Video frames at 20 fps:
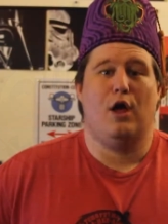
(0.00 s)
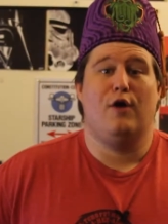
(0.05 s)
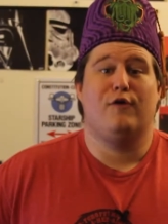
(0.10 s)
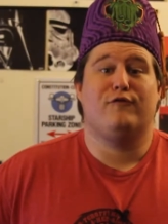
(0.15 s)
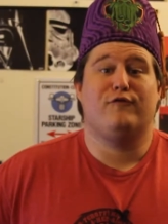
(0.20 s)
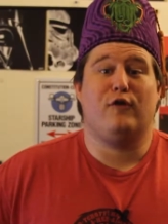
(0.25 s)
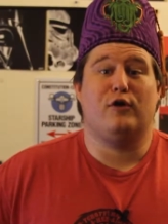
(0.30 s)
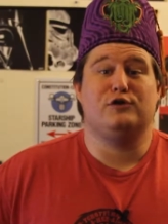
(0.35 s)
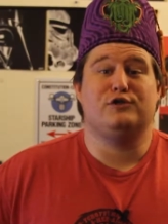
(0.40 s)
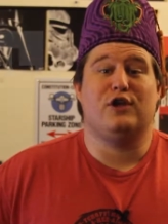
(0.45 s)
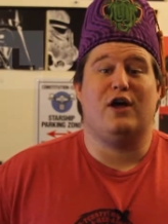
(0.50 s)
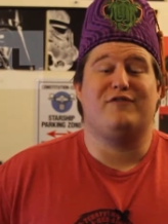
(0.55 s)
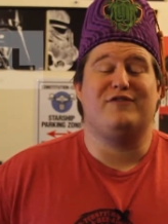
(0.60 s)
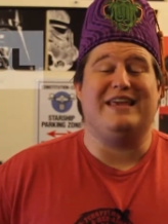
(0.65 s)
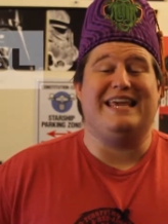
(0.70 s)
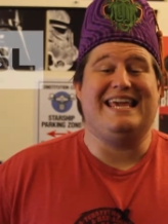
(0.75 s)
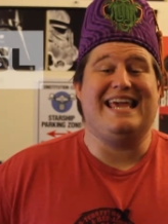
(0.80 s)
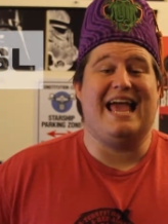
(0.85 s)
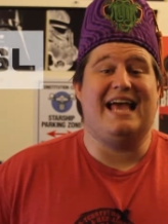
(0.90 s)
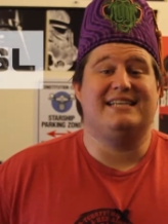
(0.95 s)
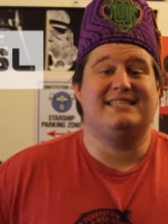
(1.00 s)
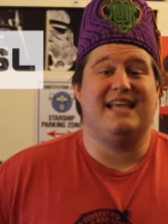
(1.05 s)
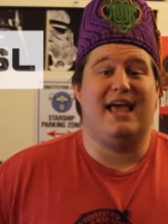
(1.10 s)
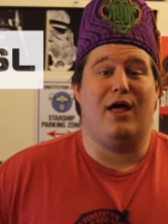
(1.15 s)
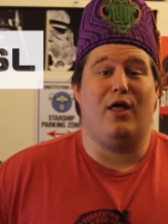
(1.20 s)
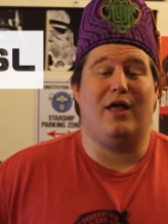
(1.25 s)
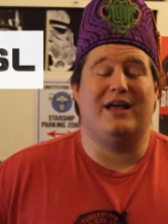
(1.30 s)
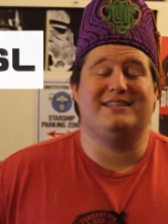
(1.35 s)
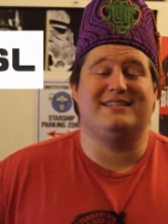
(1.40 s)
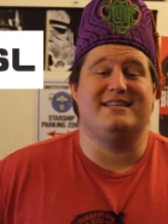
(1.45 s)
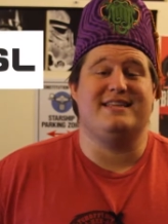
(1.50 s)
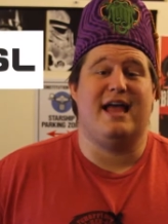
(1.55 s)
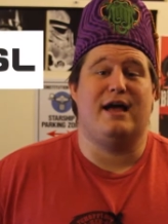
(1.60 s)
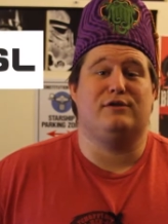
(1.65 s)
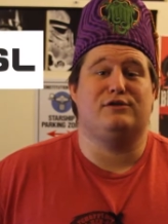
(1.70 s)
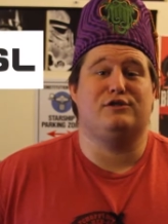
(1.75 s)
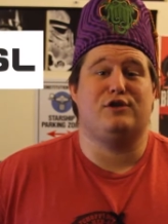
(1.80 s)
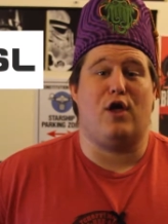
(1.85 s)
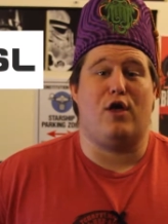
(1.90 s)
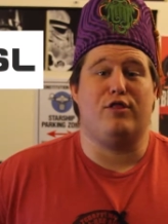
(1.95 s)
First off, E S L has
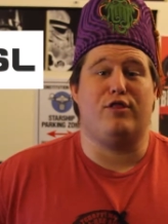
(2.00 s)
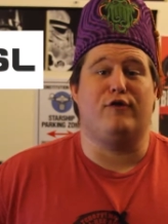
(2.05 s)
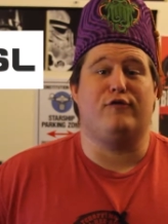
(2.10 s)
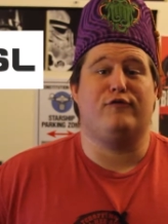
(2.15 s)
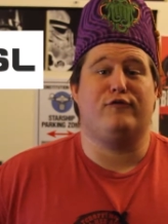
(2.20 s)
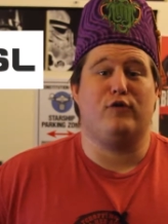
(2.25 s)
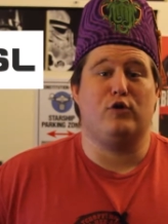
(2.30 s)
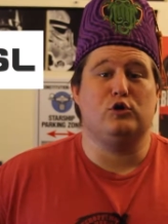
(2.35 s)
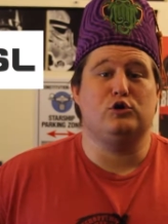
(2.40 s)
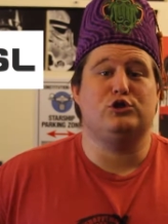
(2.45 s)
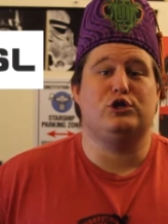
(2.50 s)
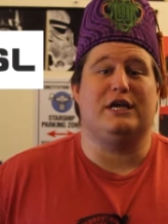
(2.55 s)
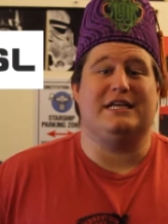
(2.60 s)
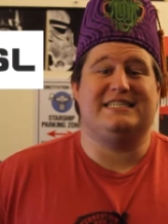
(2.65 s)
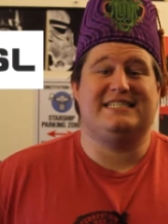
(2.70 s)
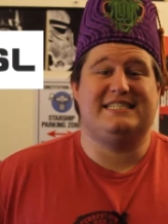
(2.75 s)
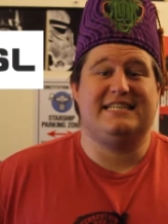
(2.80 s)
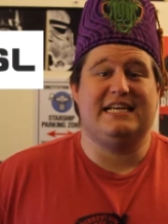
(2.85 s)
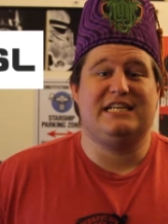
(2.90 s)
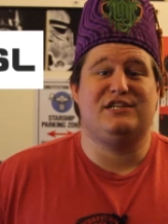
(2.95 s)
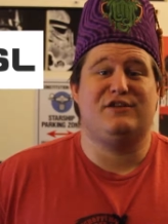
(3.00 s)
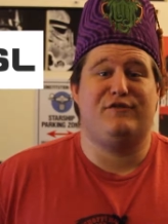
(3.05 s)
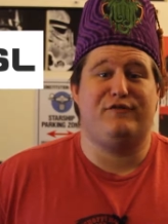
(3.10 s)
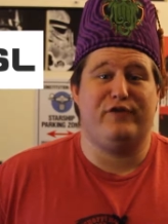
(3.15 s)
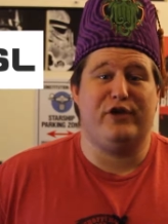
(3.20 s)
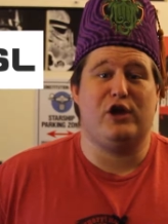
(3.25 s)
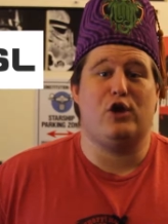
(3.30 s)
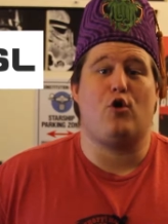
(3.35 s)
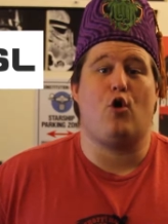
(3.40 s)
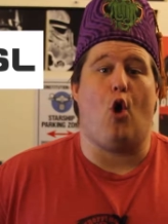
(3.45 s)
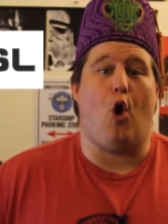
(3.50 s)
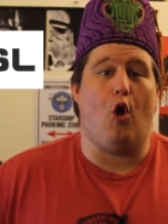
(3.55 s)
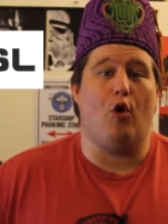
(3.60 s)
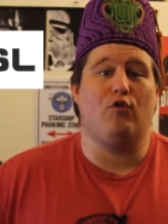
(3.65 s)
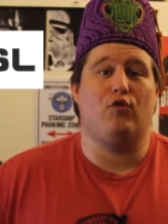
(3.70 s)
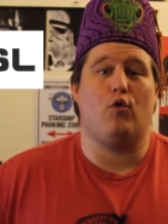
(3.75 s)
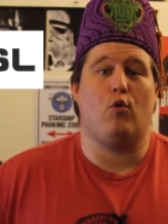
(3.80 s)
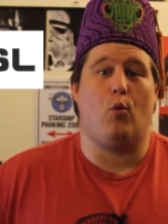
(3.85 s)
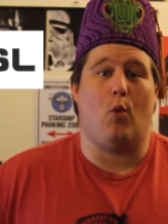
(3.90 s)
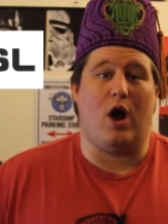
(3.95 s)
announced the first six-figure
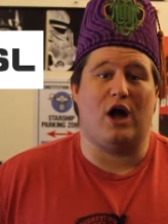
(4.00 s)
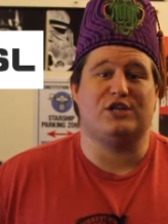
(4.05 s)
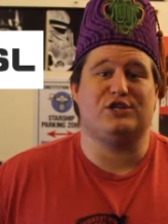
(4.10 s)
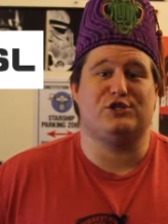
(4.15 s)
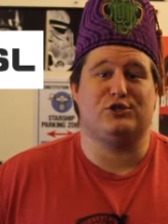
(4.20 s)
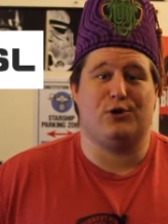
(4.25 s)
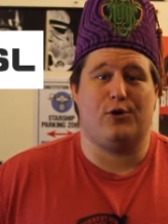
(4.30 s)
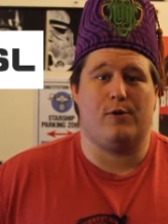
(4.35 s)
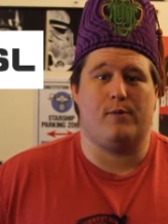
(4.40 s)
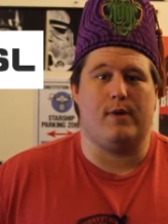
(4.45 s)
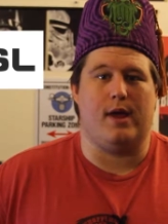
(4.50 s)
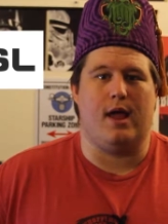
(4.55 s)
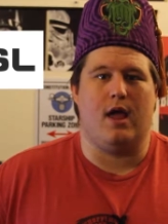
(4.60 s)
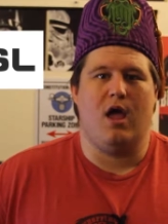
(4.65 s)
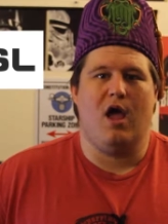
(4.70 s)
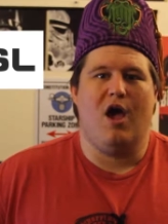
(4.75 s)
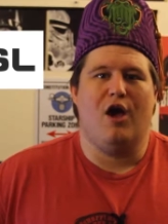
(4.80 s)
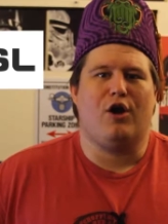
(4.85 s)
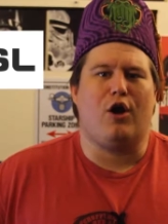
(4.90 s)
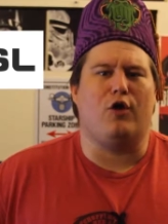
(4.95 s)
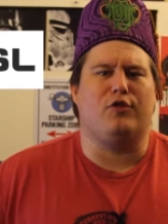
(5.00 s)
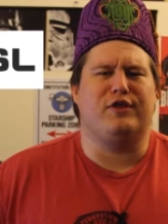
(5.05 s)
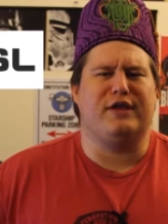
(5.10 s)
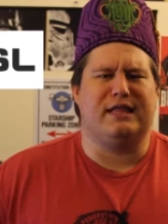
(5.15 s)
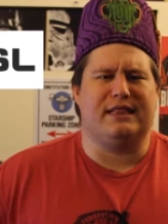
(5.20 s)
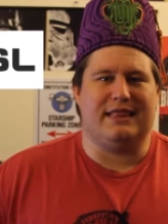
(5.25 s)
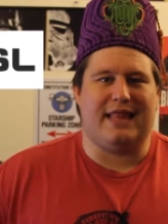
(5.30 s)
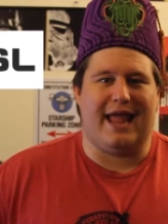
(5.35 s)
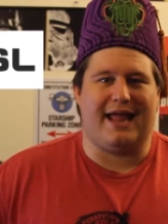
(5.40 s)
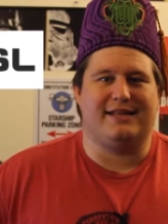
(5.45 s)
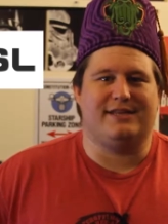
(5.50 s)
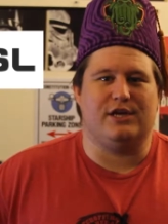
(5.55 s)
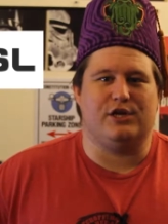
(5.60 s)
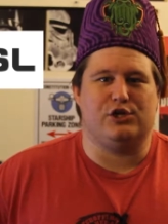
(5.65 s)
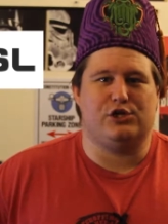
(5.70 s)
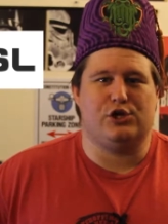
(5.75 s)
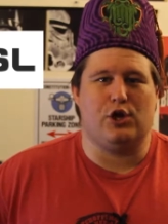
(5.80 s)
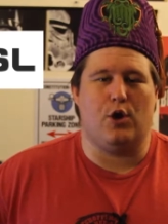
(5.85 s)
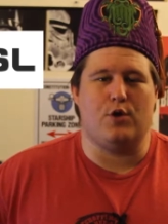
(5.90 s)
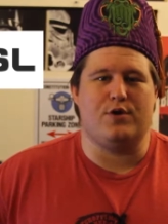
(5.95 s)
Overwatch tournament called the Atlantic
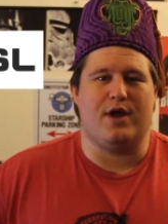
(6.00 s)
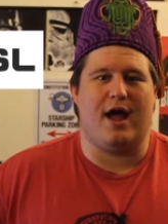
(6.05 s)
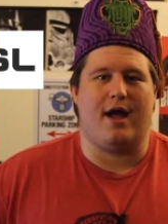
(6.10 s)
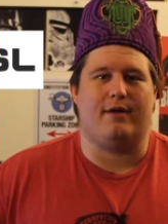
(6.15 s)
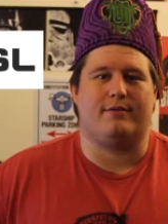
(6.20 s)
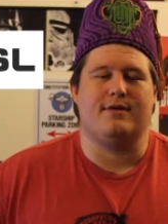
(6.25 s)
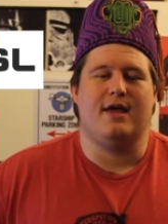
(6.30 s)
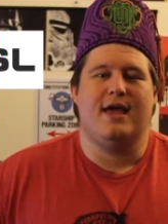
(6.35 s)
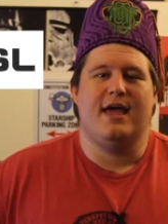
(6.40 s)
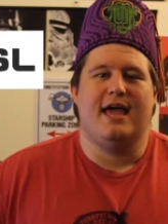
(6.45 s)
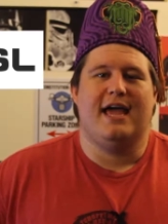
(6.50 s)
Showdown.